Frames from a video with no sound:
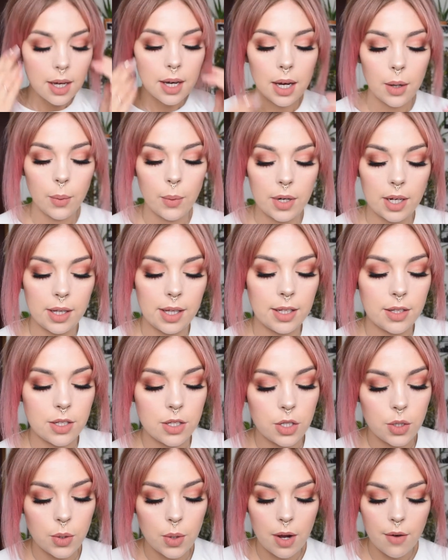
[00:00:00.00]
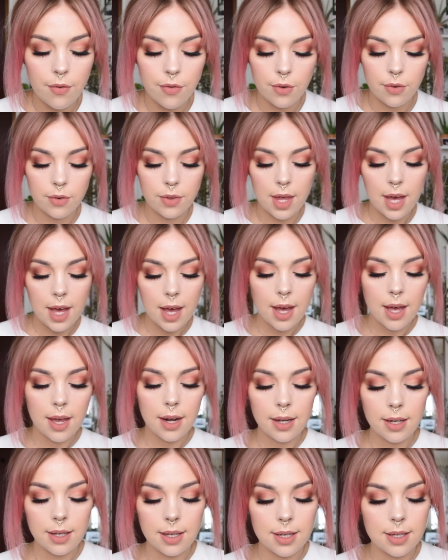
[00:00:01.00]
What I like to do after
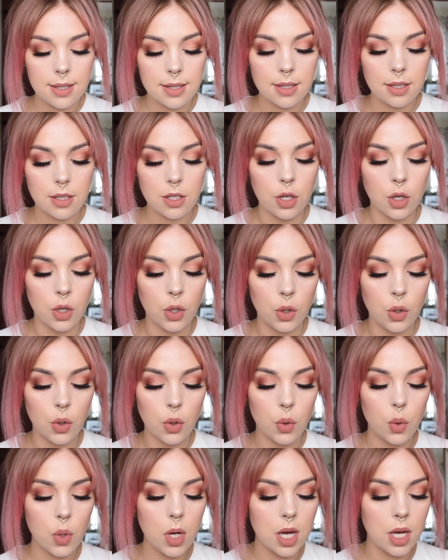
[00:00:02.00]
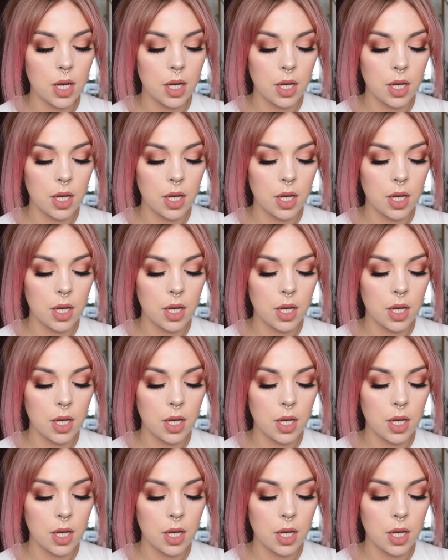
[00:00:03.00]
that is to